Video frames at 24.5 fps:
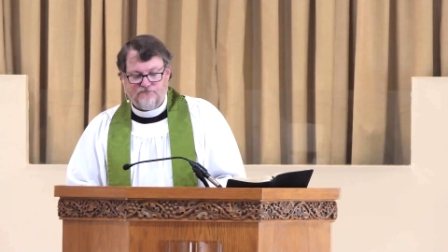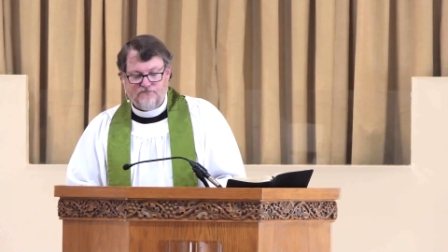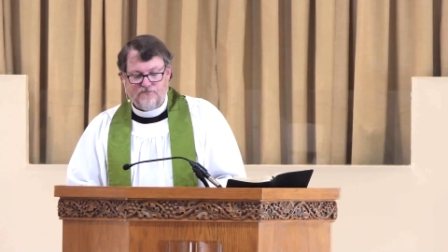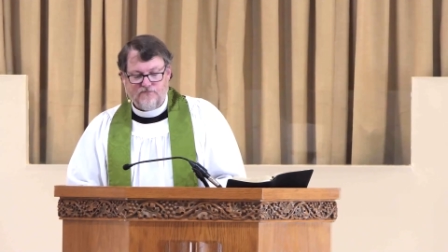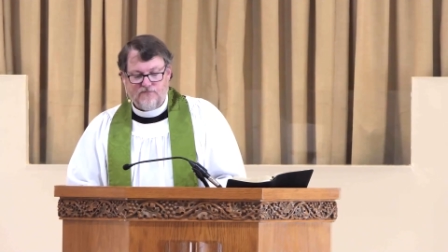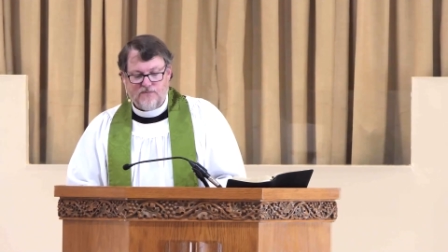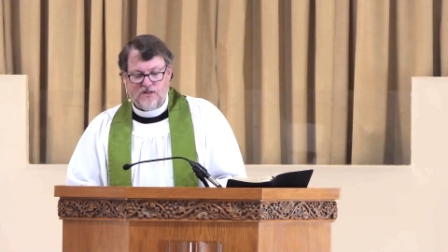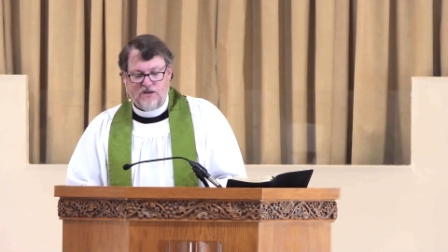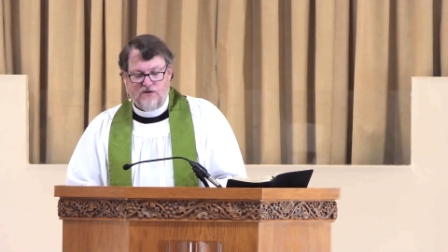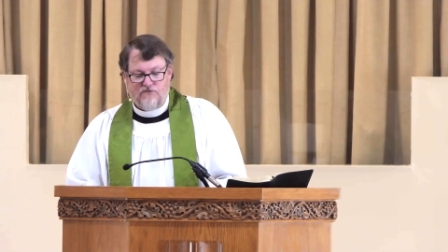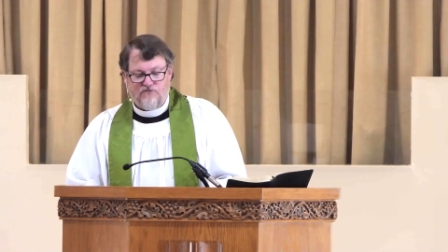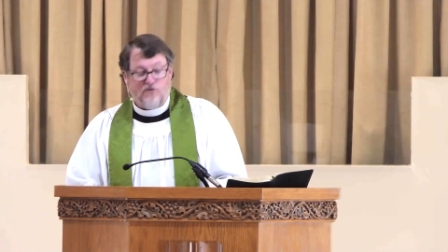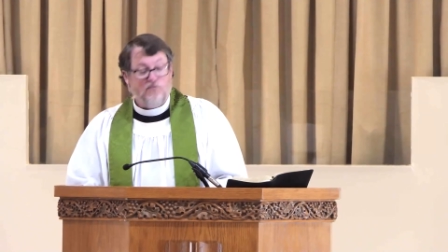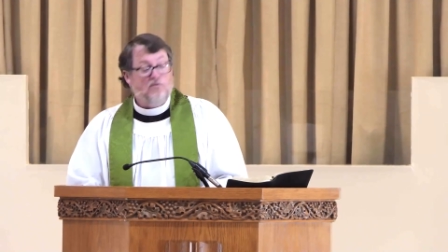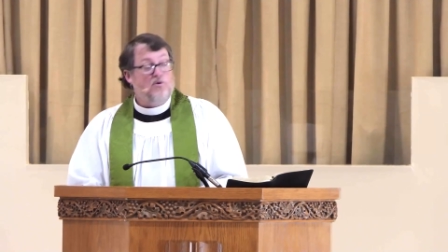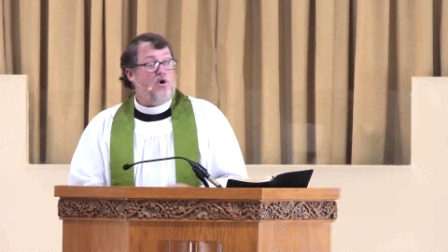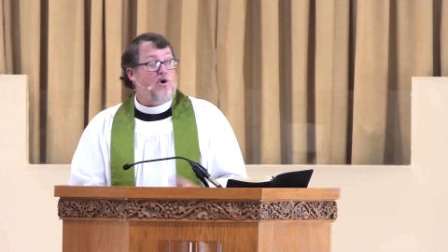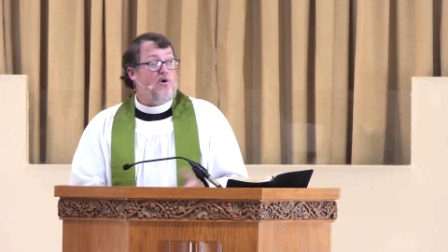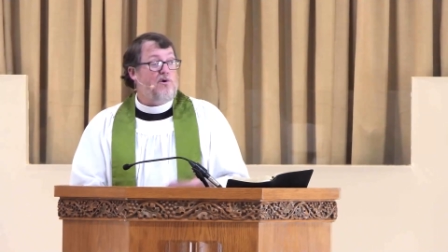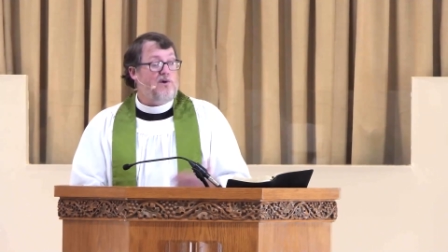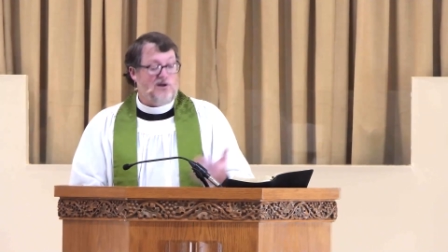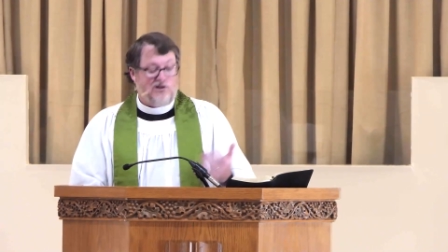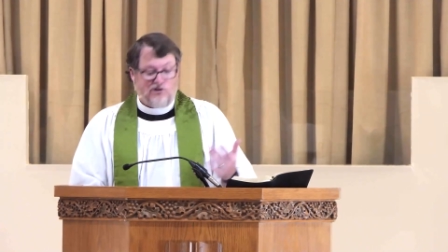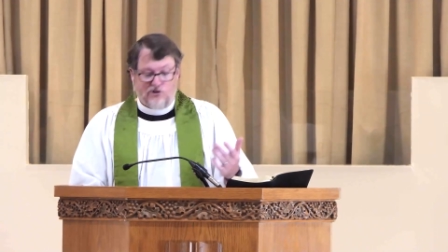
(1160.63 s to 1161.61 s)
from
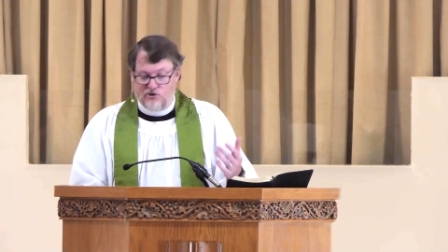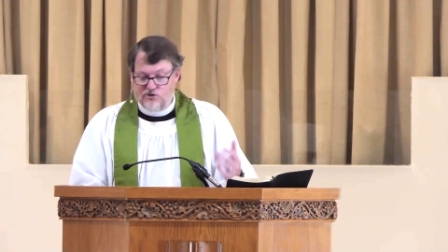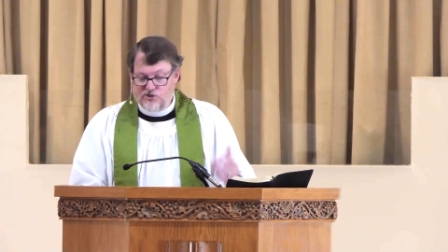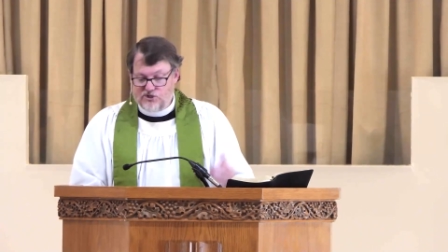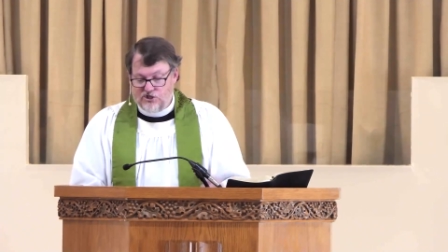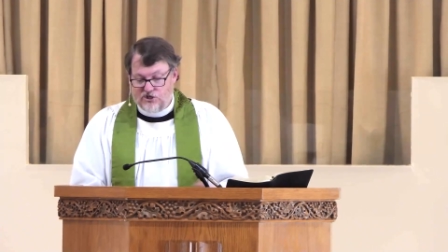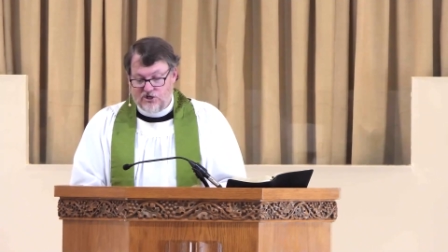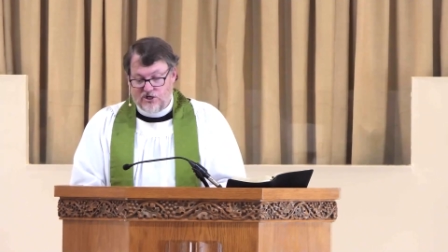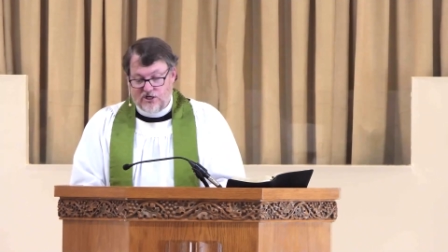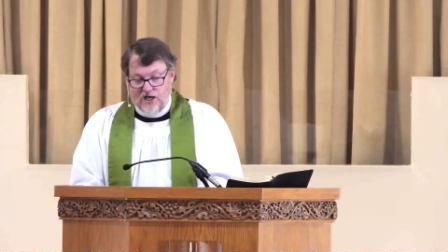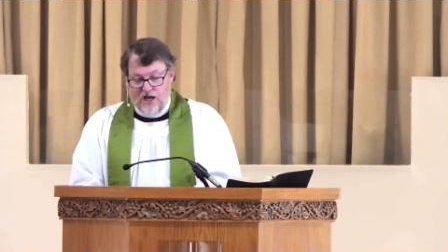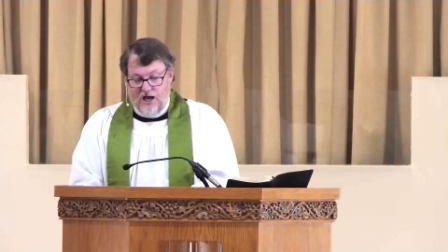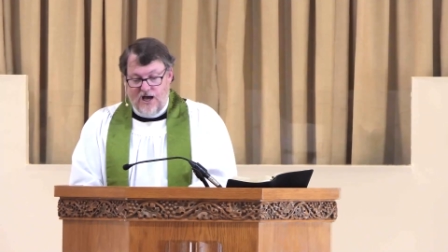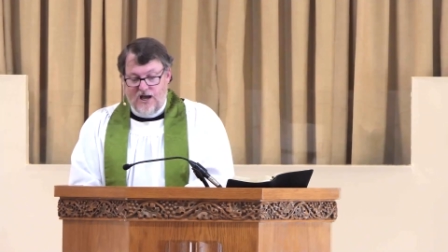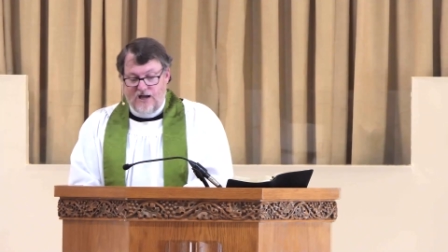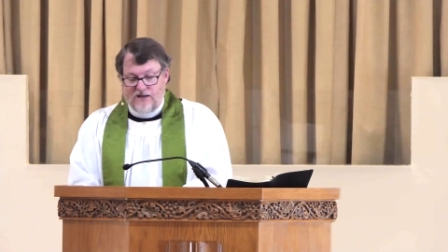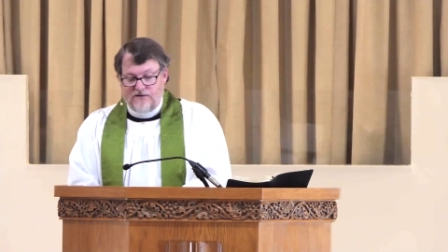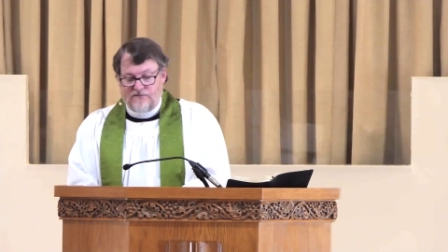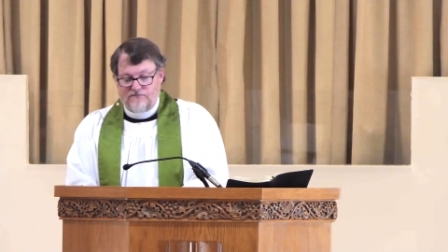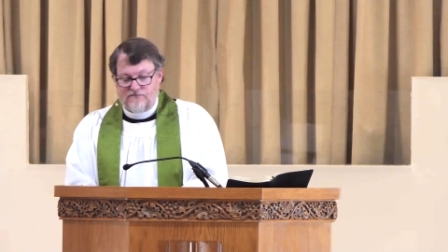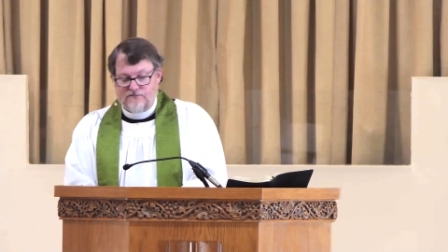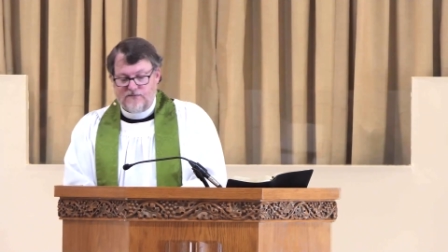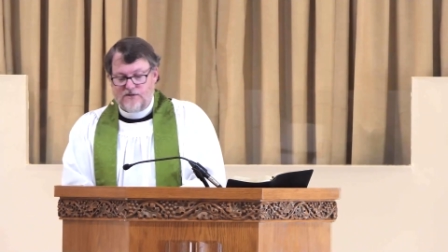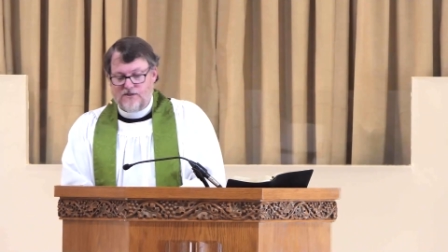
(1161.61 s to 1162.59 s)
growing closer to God,
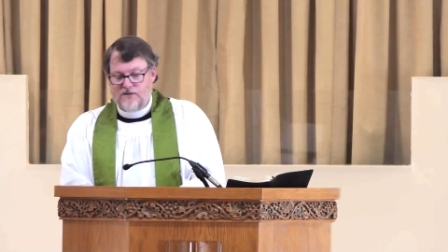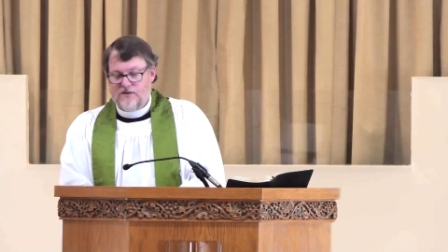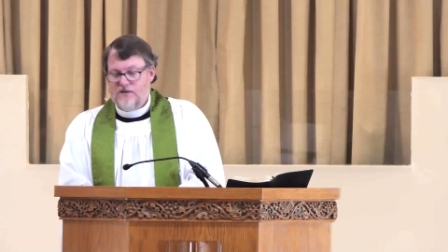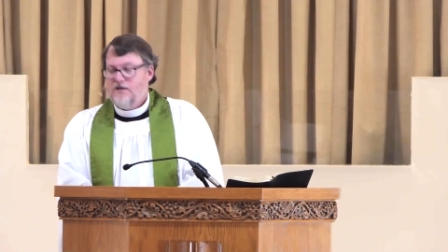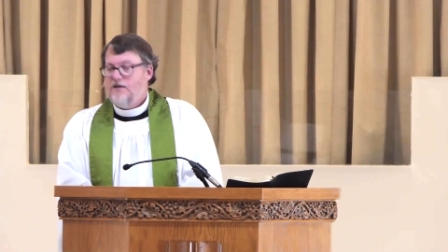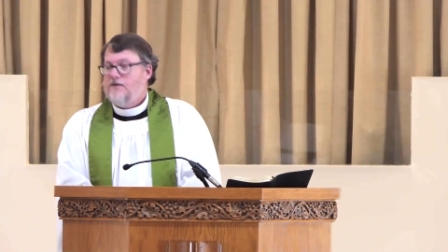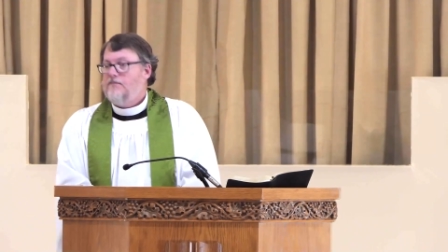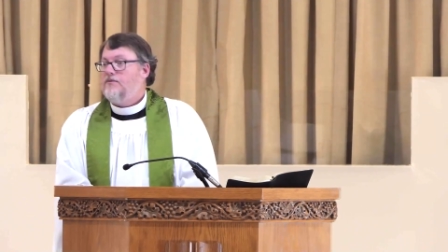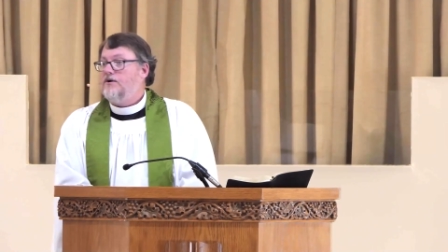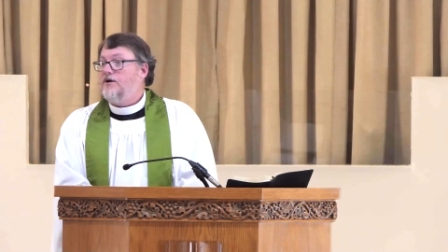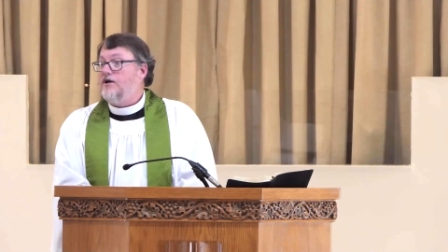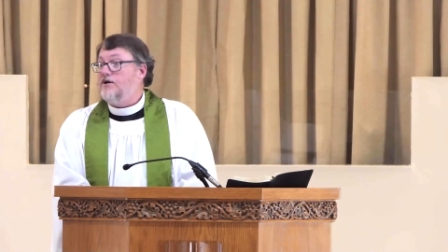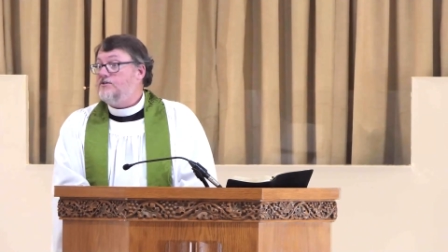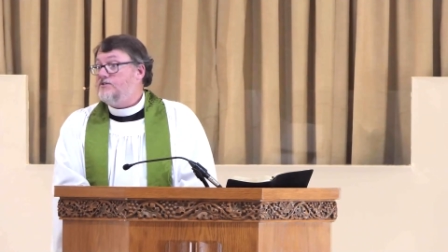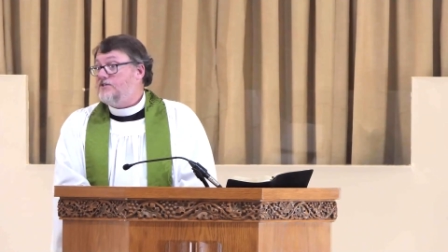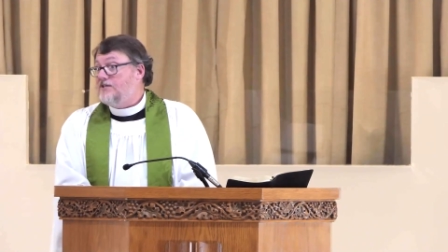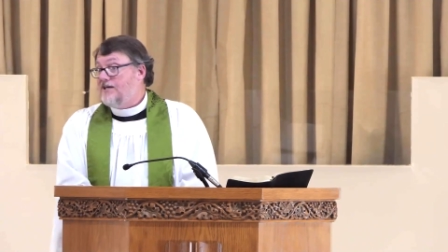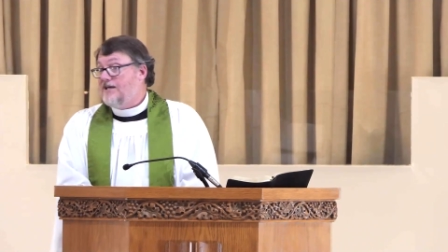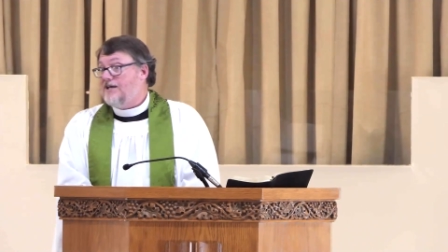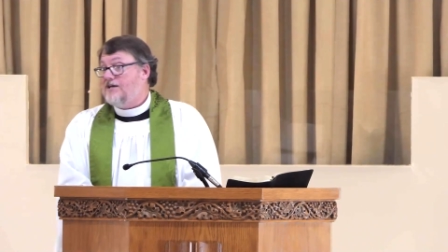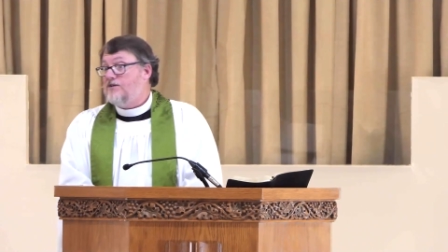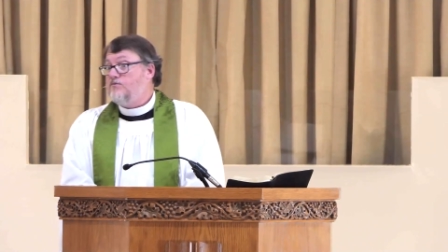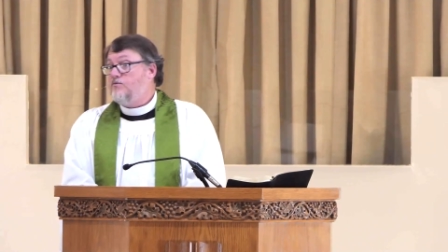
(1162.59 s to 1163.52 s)
because again,